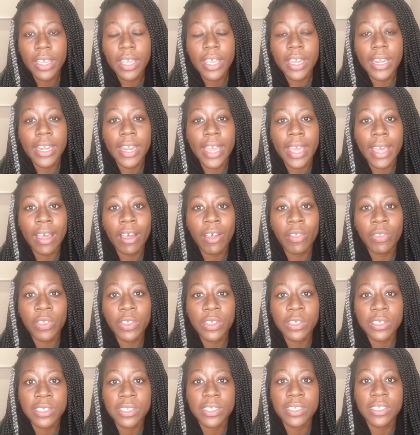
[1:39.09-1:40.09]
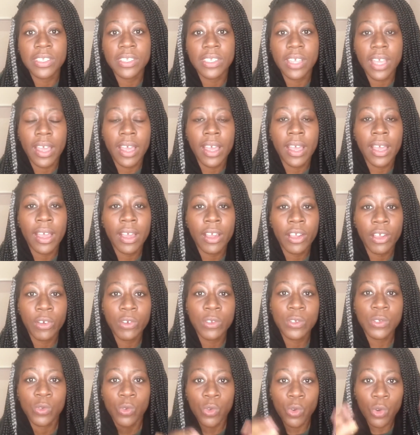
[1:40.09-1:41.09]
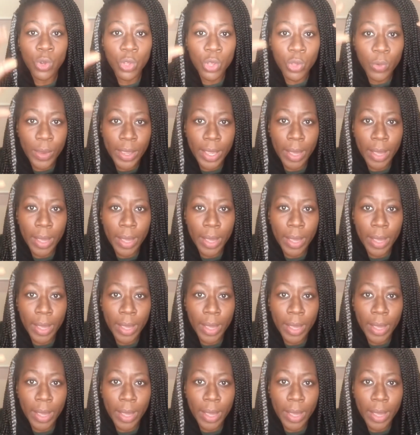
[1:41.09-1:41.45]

Now, this goes all the way